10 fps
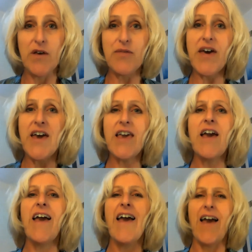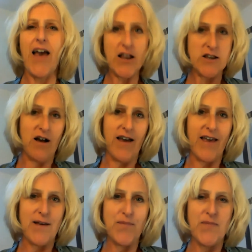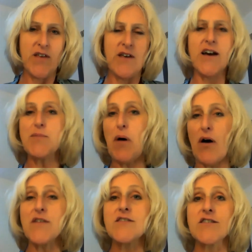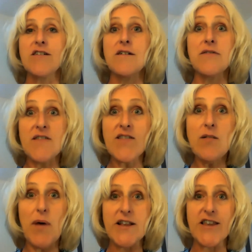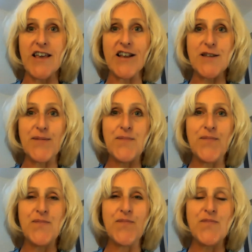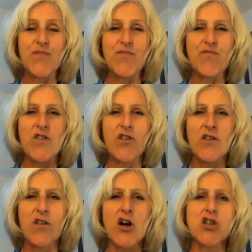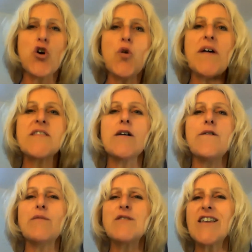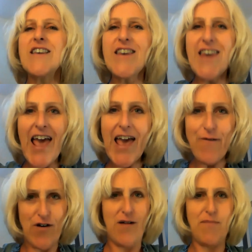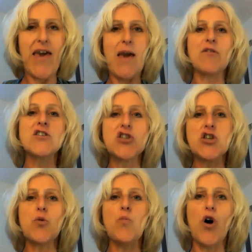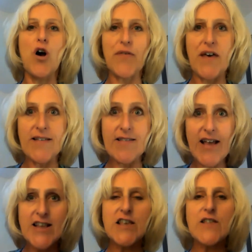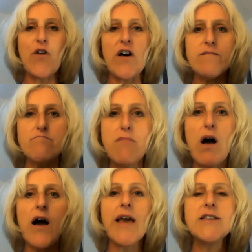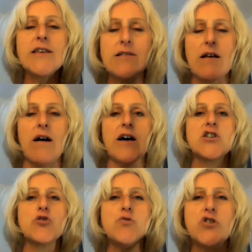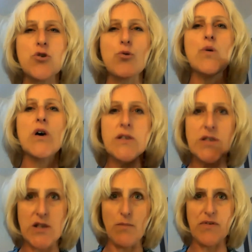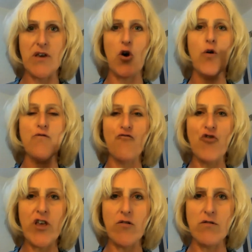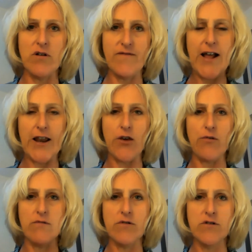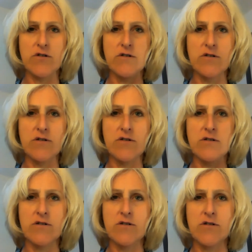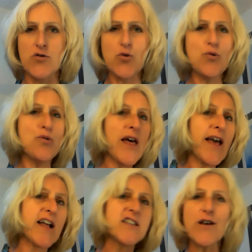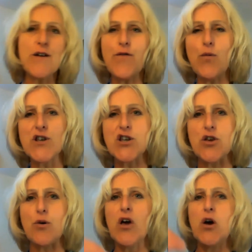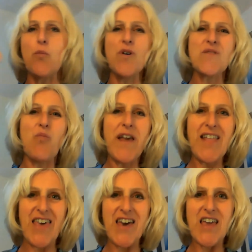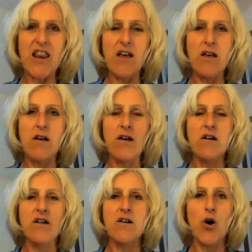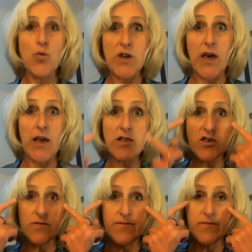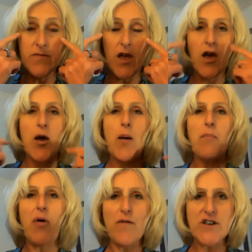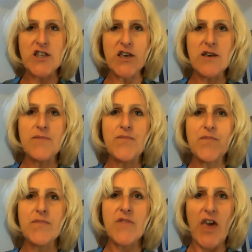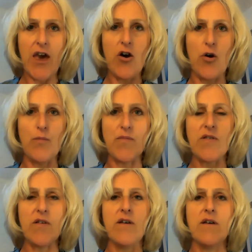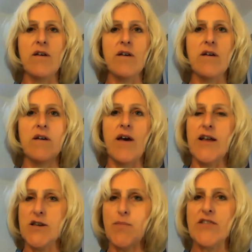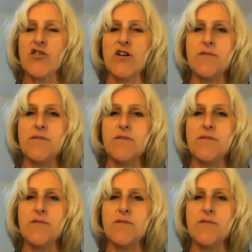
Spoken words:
They and I had passed the sell-by date. I told myself I would never be able to do work that satisfies my desire to do something of real value. All I had to look forward to was weight gain, old age, poverty, care homes, and dementia.